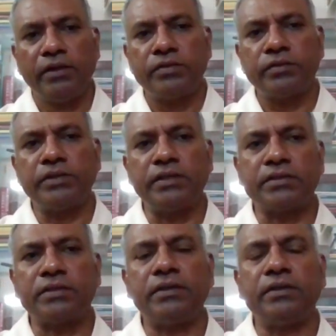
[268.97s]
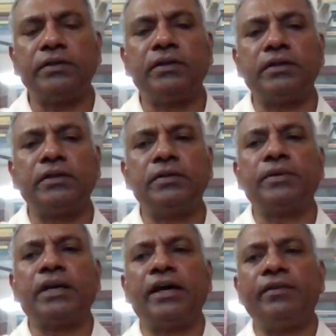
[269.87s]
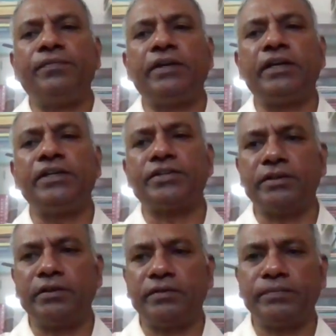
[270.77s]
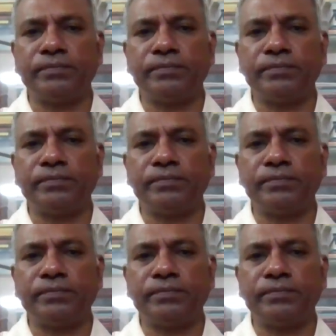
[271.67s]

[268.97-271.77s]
So just a term clarification.